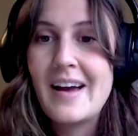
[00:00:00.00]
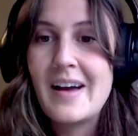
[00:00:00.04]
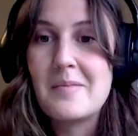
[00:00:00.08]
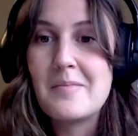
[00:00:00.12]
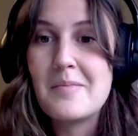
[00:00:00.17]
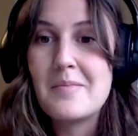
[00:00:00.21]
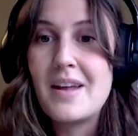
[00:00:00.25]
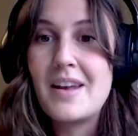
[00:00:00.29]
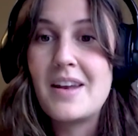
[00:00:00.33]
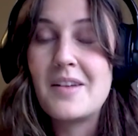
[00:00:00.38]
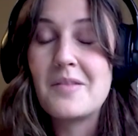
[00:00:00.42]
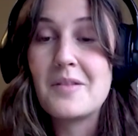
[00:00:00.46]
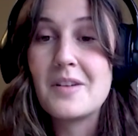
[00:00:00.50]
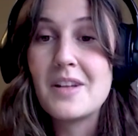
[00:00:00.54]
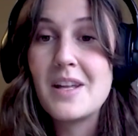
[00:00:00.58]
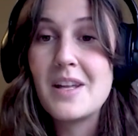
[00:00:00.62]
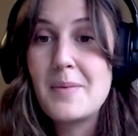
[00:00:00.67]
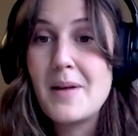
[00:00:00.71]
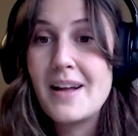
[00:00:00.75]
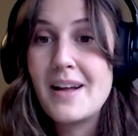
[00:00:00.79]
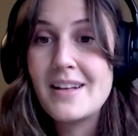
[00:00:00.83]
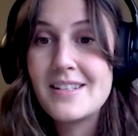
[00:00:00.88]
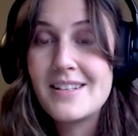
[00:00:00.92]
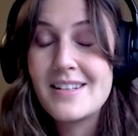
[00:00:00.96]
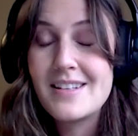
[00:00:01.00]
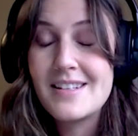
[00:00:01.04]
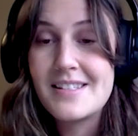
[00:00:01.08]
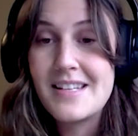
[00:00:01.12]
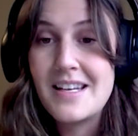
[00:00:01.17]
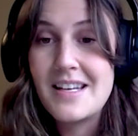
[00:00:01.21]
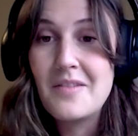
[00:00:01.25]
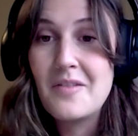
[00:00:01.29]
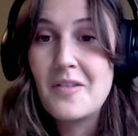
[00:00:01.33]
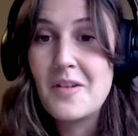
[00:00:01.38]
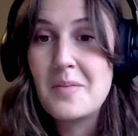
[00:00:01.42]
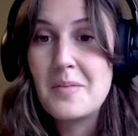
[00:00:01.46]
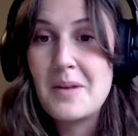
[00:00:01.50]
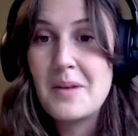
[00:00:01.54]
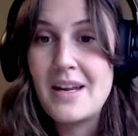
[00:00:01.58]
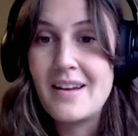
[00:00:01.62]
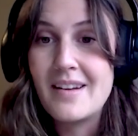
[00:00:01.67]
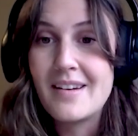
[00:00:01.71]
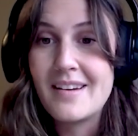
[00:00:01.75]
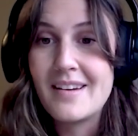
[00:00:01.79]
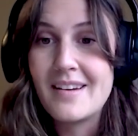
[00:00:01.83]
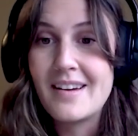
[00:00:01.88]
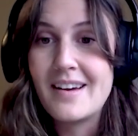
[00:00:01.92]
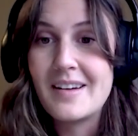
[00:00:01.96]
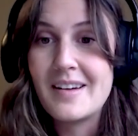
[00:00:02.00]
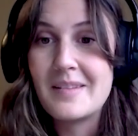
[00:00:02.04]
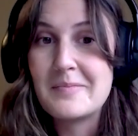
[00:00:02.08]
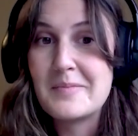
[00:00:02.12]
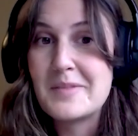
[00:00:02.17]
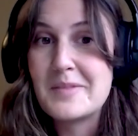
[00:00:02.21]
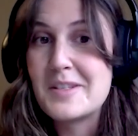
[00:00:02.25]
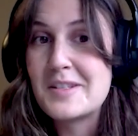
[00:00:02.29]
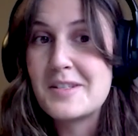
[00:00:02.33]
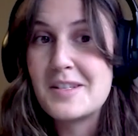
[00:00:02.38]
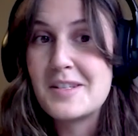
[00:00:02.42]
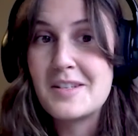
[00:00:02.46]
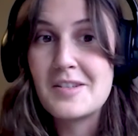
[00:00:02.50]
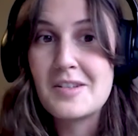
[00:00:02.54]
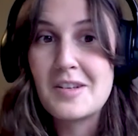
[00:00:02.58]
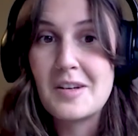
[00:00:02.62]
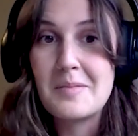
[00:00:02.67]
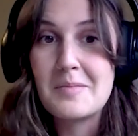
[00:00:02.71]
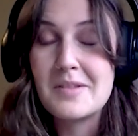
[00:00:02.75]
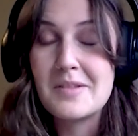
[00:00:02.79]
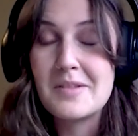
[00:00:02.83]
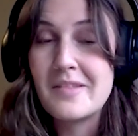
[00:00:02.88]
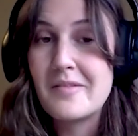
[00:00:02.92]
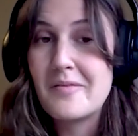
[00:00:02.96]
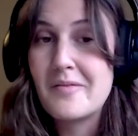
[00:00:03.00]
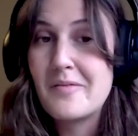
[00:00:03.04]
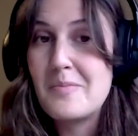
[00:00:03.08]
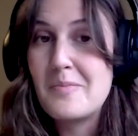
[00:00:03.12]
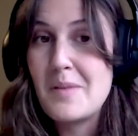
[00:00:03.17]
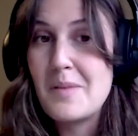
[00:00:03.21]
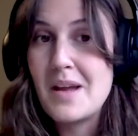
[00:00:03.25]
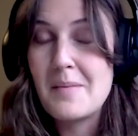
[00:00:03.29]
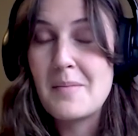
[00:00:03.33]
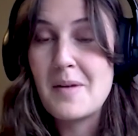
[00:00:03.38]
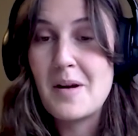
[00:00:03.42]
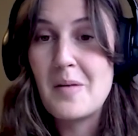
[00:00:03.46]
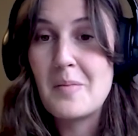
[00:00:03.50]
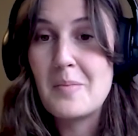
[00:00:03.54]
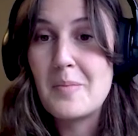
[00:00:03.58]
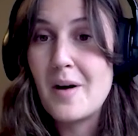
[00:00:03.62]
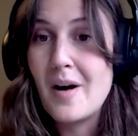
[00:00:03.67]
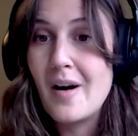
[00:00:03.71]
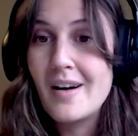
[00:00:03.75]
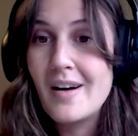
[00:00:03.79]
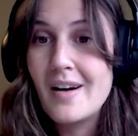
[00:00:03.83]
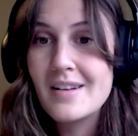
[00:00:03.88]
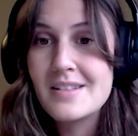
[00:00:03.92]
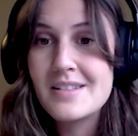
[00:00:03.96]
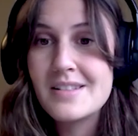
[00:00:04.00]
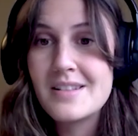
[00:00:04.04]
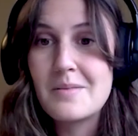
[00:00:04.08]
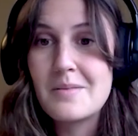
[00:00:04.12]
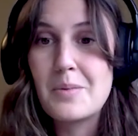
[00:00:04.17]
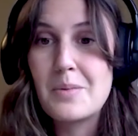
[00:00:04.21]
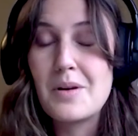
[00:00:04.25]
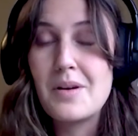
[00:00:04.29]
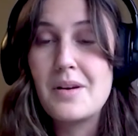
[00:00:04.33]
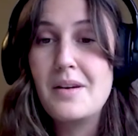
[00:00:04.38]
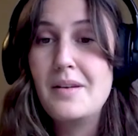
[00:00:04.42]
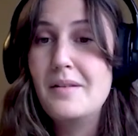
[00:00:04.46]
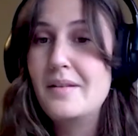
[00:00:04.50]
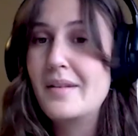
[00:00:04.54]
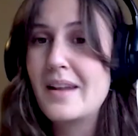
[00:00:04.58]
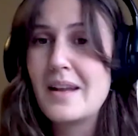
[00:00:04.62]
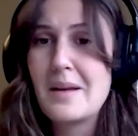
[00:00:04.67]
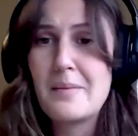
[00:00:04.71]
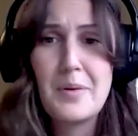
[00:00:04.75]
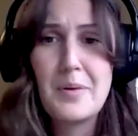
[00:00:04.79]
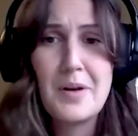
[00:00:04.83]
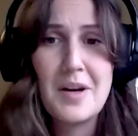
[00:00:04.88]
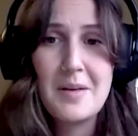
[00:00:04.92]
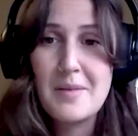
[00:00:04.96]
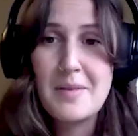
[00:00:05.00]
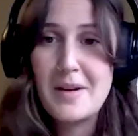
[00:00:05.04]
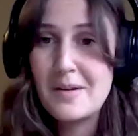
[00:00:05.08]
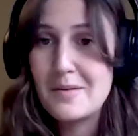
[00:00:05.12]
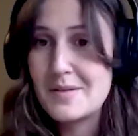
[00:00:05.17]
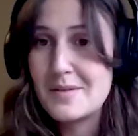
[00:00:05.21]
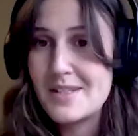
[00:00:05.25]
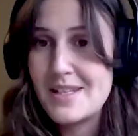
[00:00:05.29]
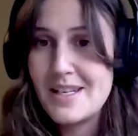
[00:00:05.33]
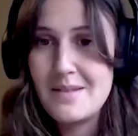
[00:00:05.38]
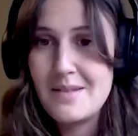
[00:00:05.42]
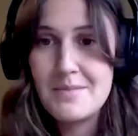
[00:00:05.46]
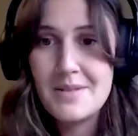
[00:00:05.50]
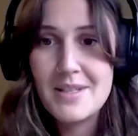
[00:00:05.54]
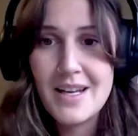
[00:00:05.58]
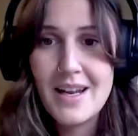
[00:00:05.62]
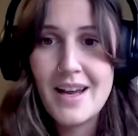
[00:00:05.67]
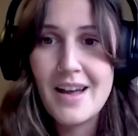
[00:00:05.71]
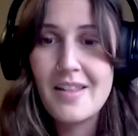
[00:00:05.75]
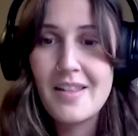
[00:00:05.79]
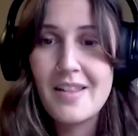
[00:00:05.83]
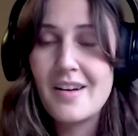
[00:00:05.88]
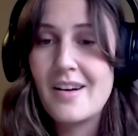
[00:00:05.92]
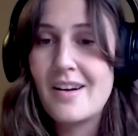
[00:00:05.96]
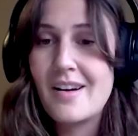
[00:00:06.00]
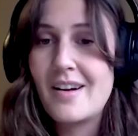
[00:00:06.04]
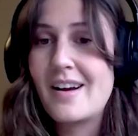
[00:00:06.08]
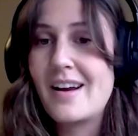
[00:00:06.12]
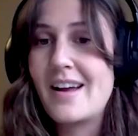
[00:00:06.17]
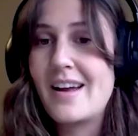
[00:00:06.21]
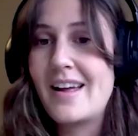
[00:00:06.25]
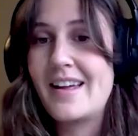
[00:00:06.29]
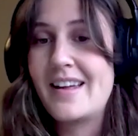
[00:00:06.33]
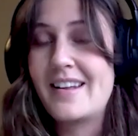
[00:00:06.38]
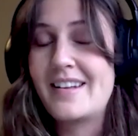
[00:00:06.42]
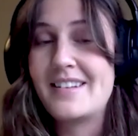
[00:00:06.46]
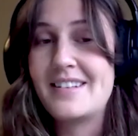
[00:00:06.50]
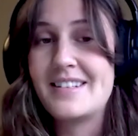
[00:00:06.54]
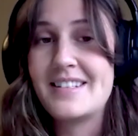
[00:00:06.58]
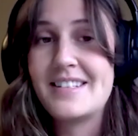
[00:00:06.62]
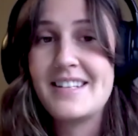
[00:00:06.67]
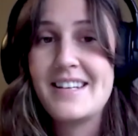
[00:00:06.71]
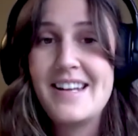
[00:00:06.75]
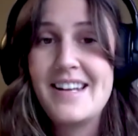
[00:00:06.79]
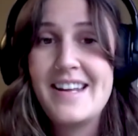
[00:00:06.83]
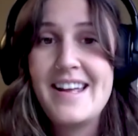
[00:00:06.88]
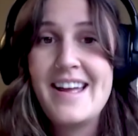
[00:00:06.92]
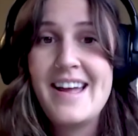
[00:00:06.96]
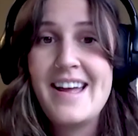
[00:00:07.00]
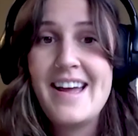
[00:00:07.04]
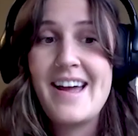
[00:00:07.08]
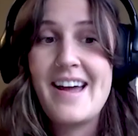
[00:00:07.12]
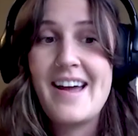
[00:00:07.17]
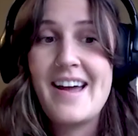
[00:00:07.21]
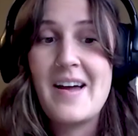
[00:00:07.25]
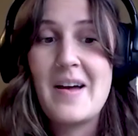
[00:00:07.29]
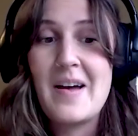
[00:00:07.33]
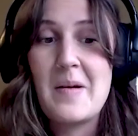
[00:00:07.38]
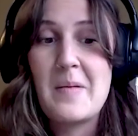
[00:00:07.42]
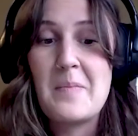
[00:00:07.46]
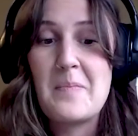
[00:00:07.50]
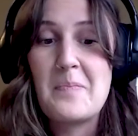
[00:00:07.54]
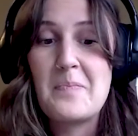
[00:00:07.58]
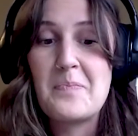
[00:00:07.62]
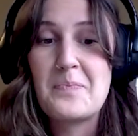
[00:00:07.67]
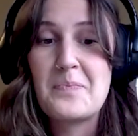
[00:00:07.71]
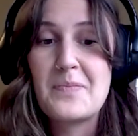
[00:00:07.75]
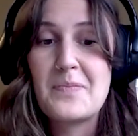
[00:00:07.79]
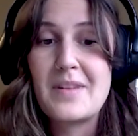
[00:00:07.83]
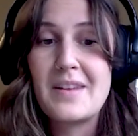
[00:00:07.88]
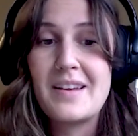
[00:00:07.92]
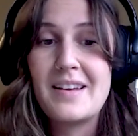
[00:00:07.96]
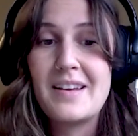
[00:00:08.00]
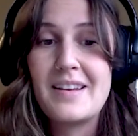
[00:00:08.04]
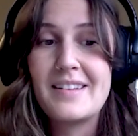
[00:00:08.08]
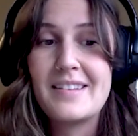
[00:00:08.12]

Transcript: Um, and it really planted a seed for me, um, just in terms of being my own boss and put, putting my own team together and um,